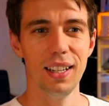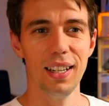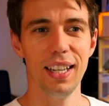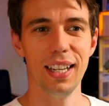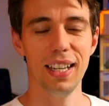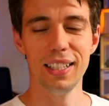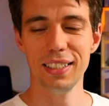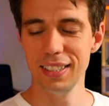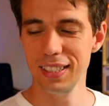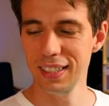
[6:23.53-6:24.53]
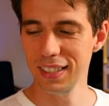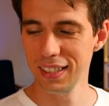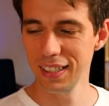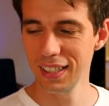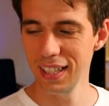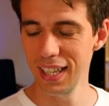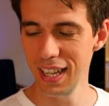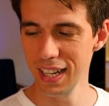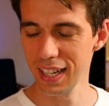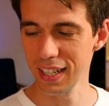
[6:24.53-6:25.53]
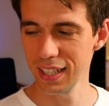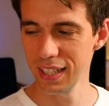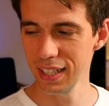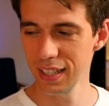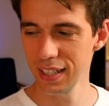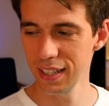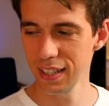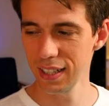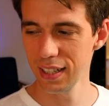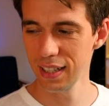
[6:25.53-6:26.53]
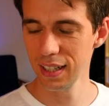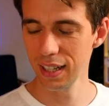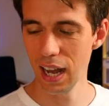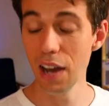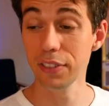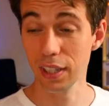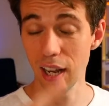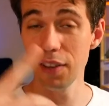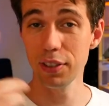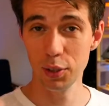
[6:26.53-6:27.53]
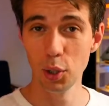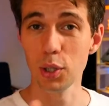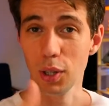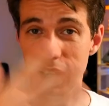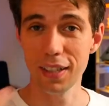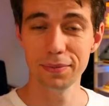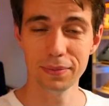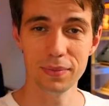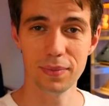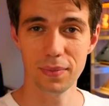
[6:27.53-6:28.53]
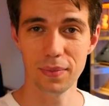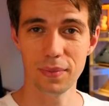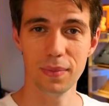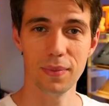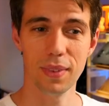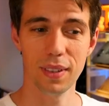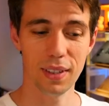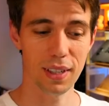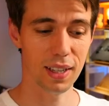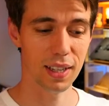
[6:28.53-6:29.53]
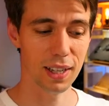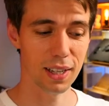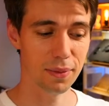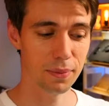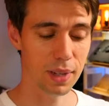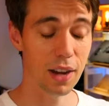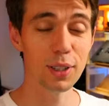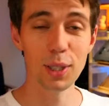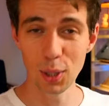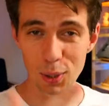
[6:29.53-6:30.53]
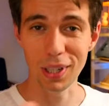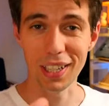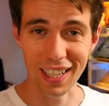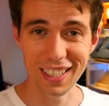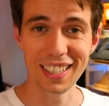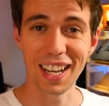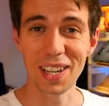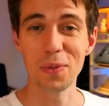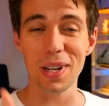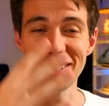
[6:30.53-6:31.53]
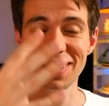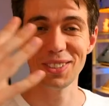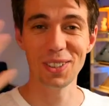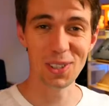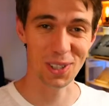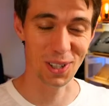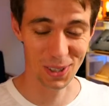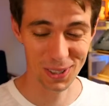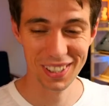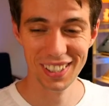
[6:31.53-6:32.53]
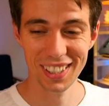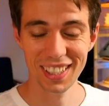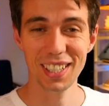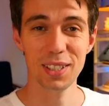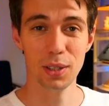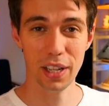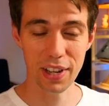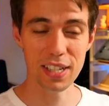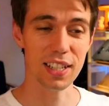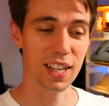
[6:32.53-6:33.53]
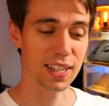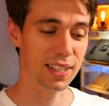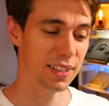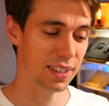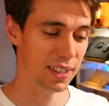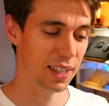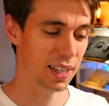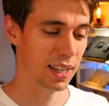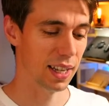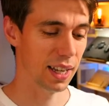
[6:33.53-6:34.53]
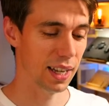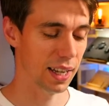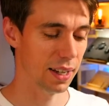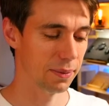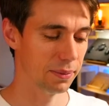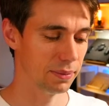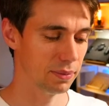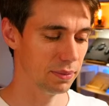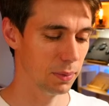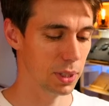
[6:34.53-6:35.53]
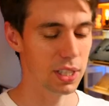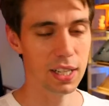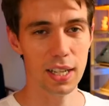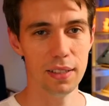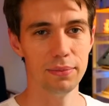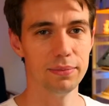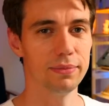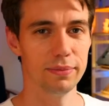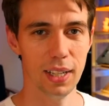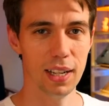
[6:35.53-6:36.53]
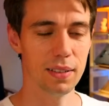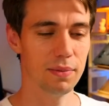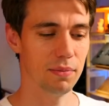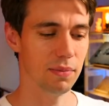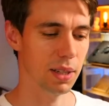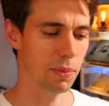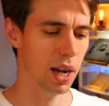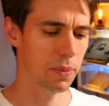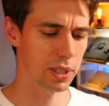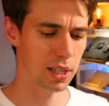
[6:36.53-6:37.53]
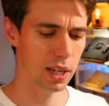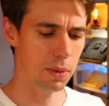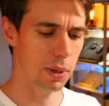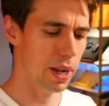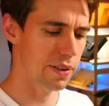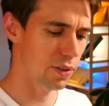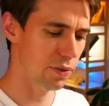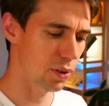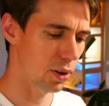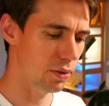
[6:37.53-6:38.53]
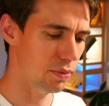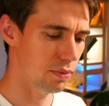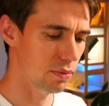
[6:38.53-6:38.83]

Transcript: And here then, after Tokyo again, after Kyoto again, I went to Tokyo to get vaccinated, which I did. And like my arm was a little bit painful